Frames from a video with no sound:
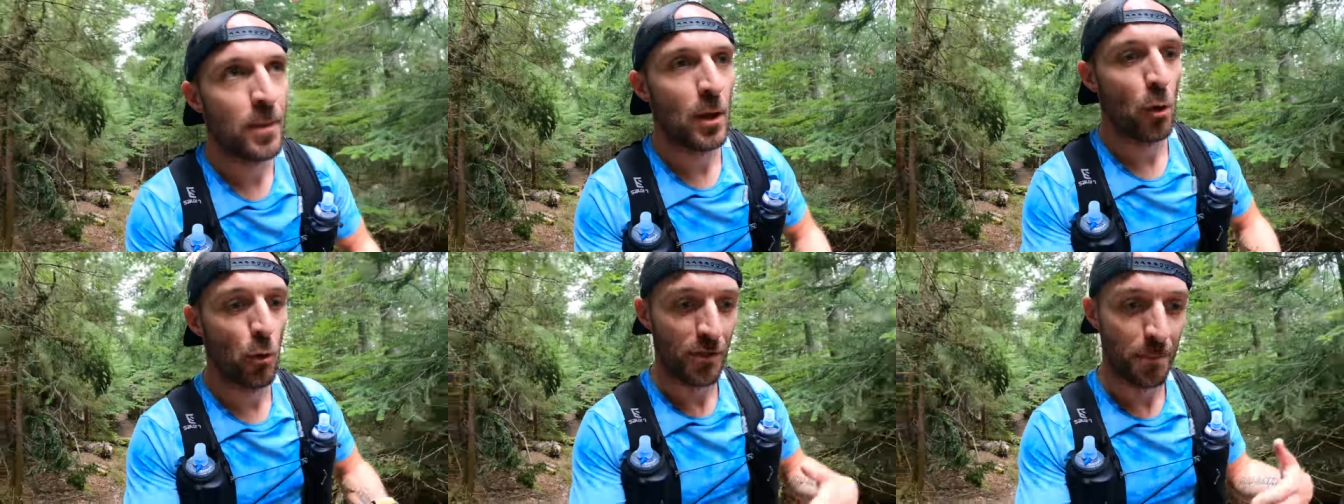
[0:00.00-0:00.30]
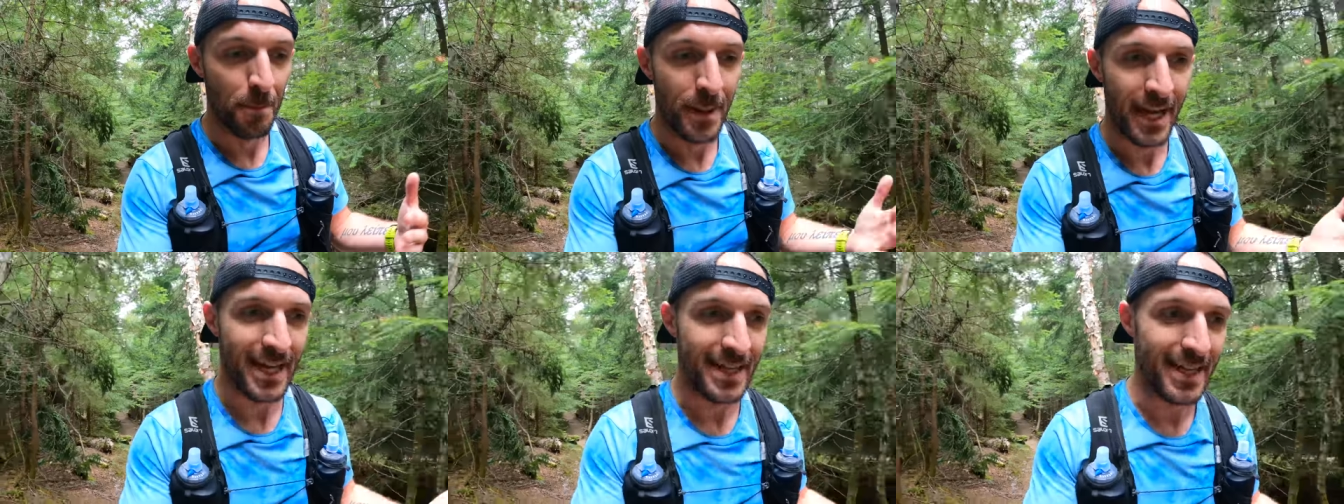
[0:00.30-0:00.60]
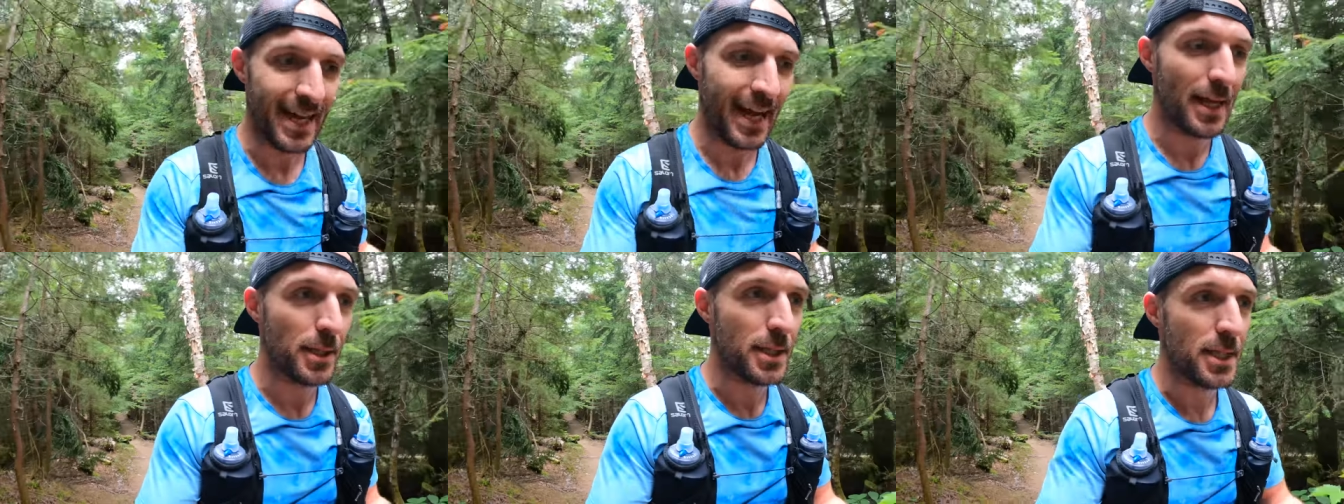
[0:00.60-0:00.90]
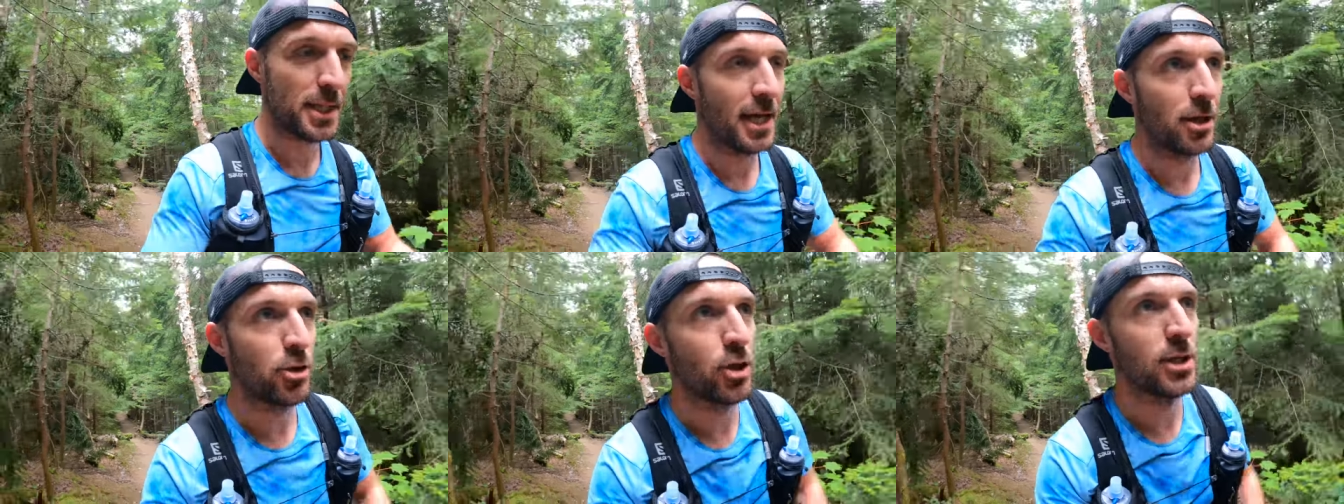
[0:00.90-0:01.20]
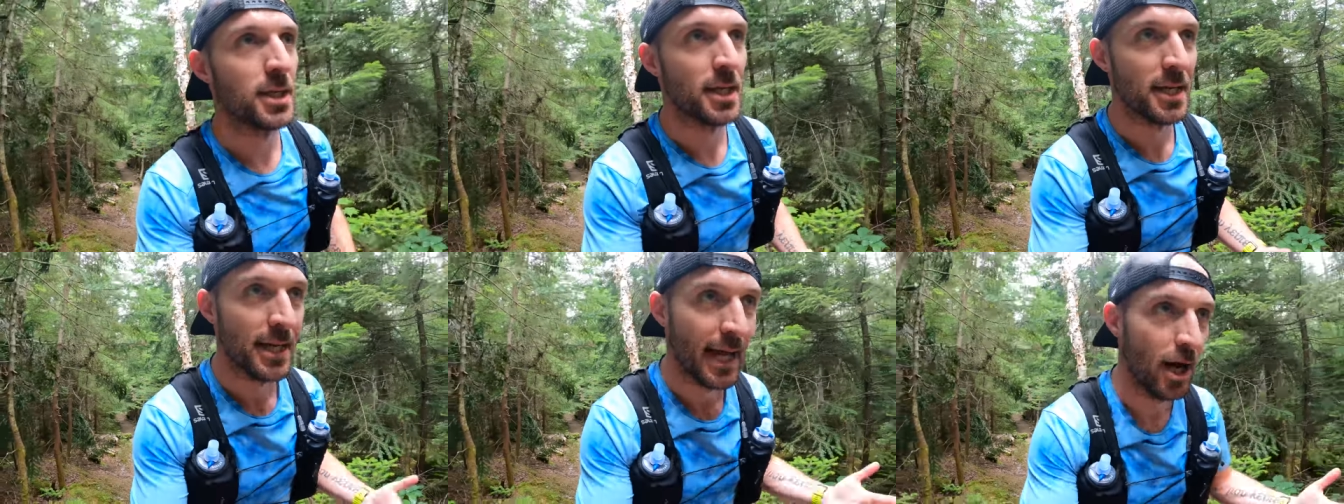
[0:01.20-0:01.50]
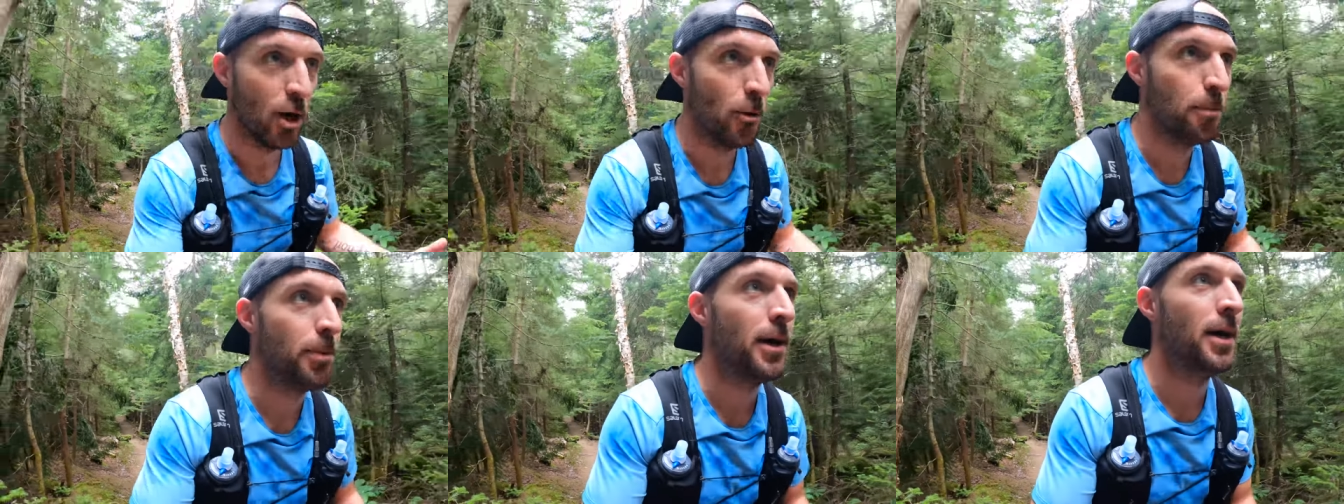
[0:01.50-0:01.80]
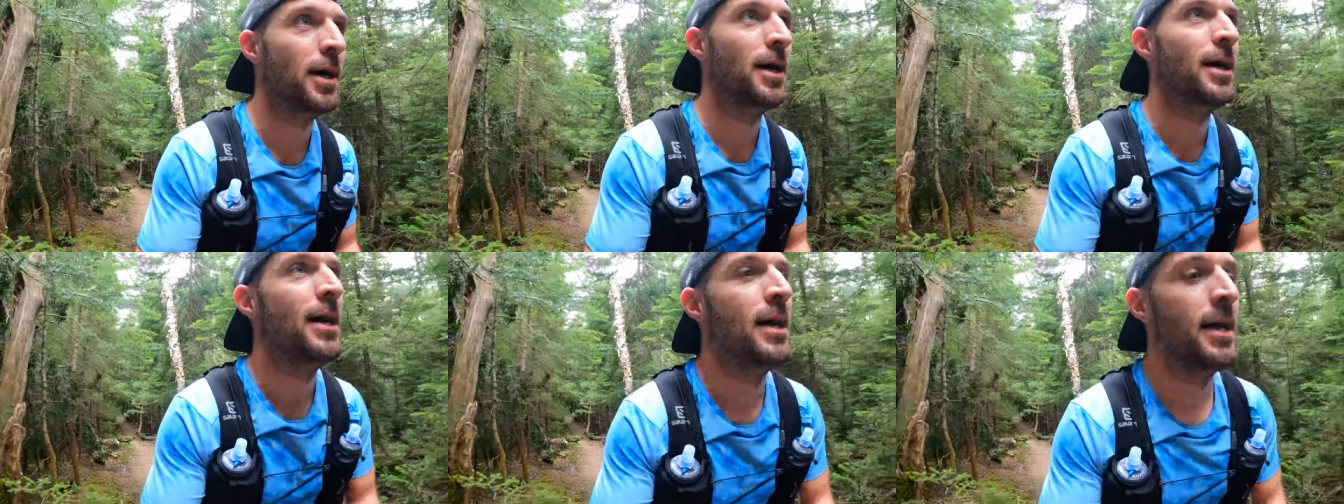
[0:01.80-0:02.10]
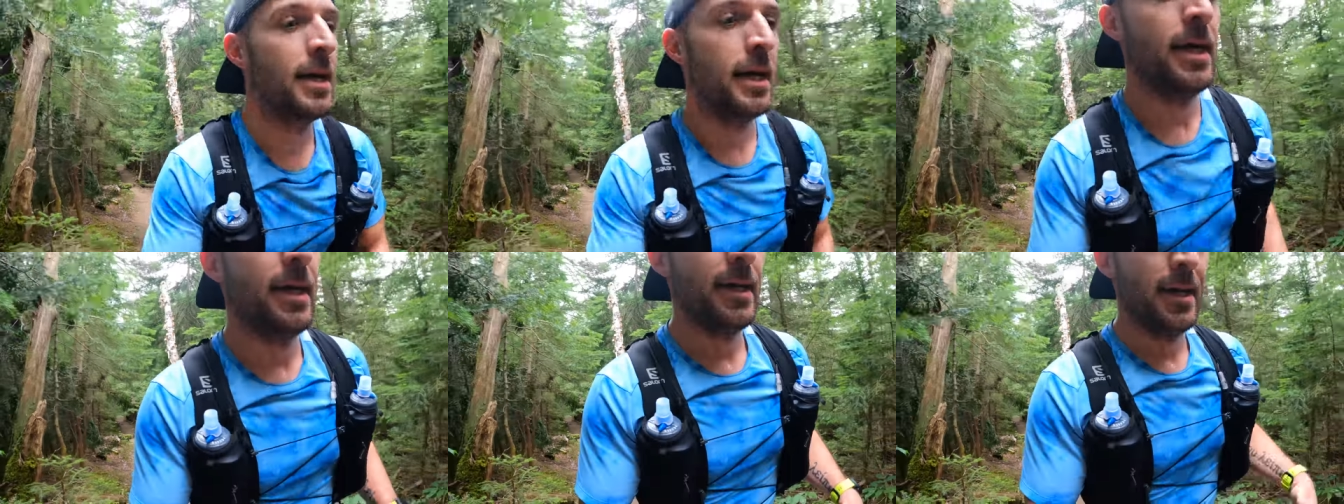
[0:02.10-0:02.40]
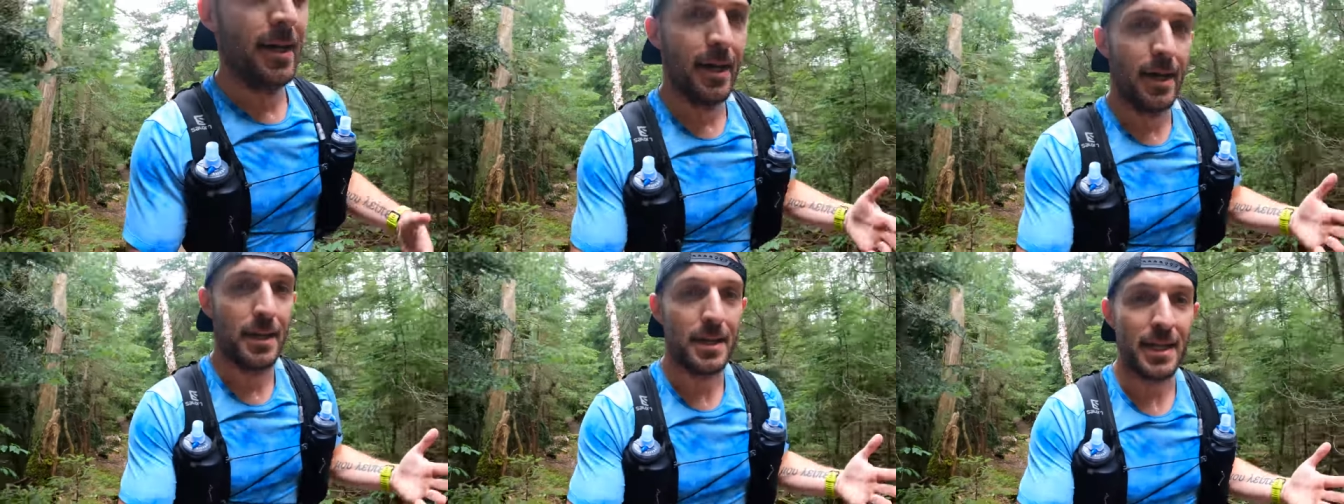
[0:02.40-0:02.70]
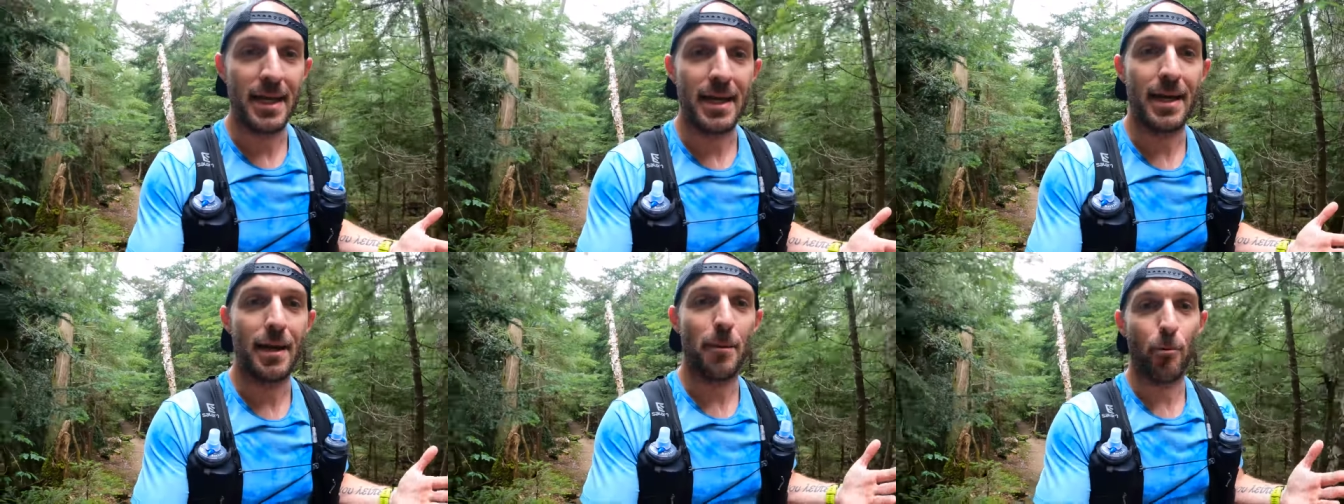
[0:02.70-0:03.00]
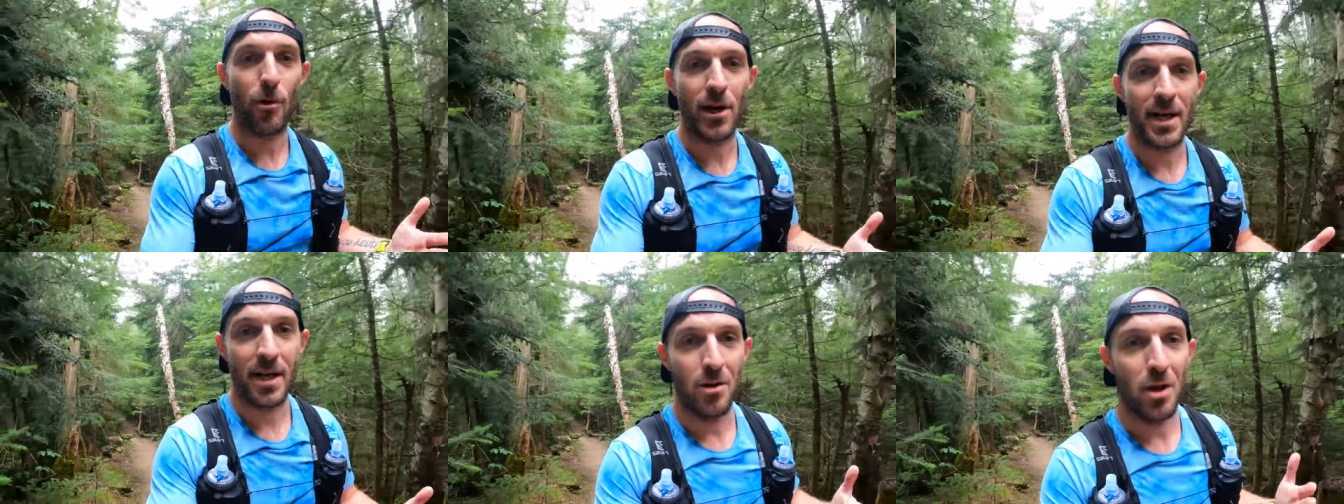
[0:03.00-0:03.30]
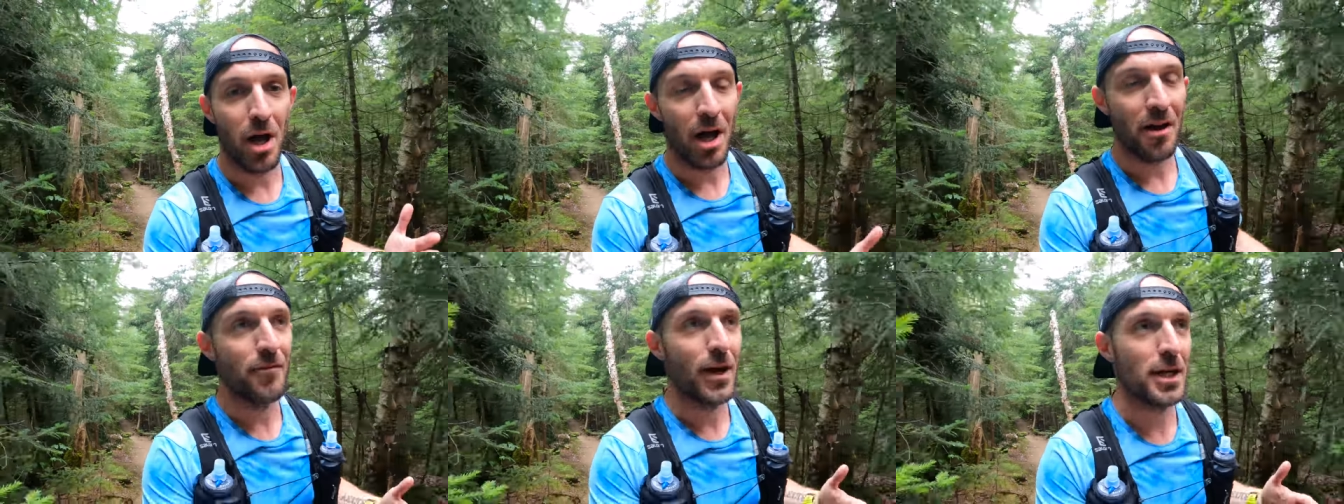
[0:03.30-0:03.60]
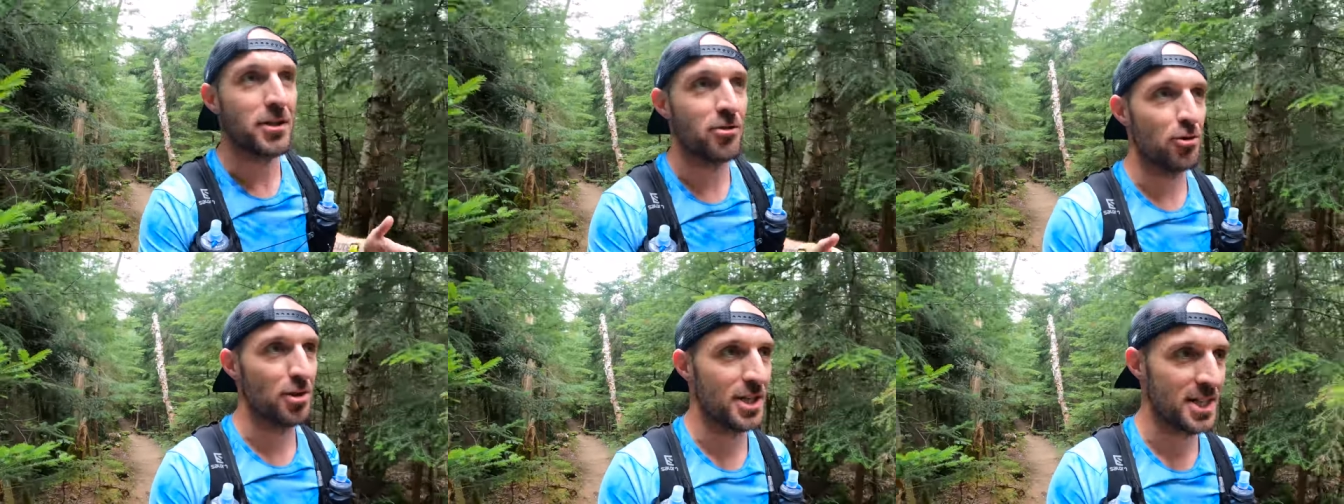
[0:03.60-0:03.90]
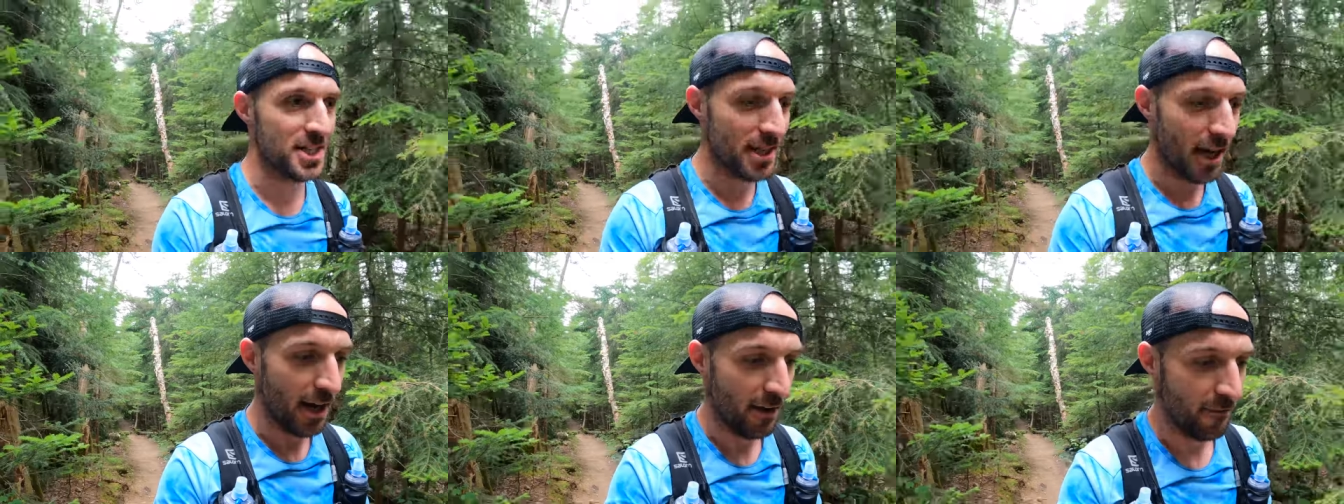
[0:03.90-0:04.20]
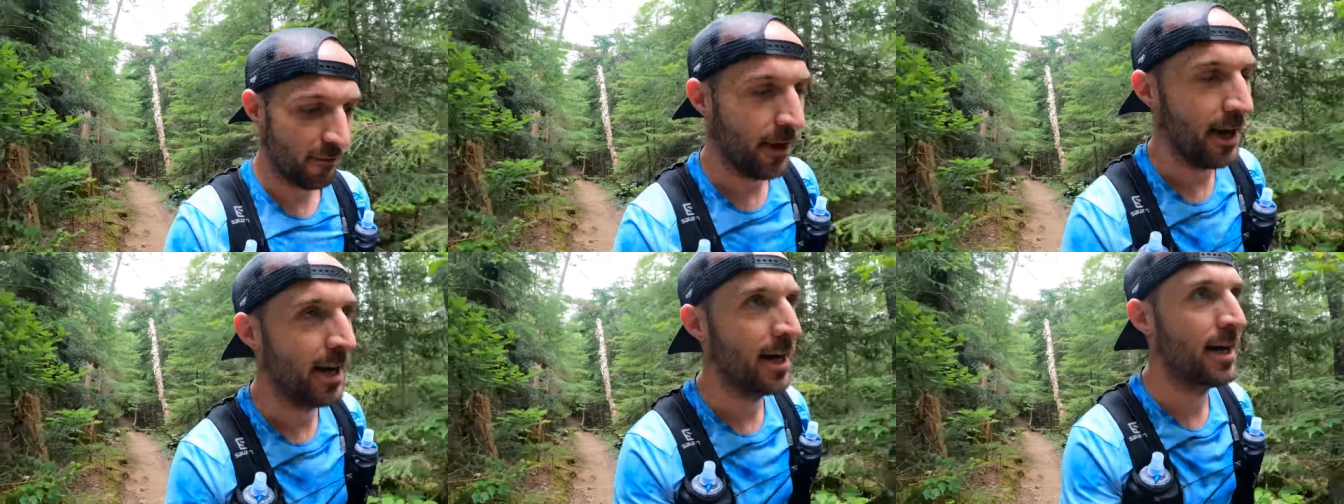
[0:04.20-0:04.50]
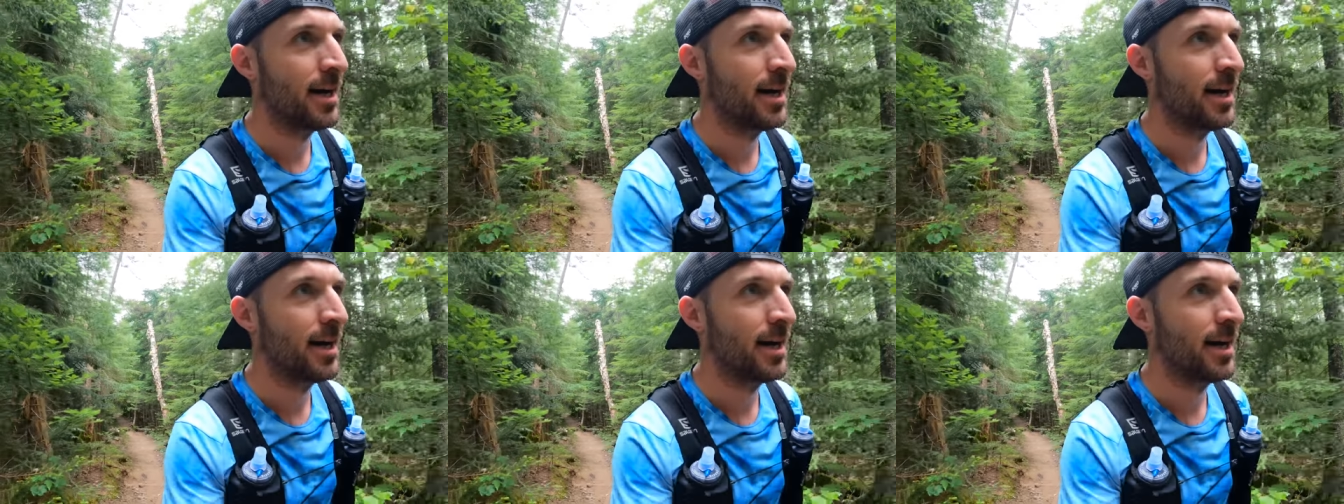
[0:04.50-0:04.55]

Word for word: with manned aid stations and help is that you gotta bring a lot of extra stuff.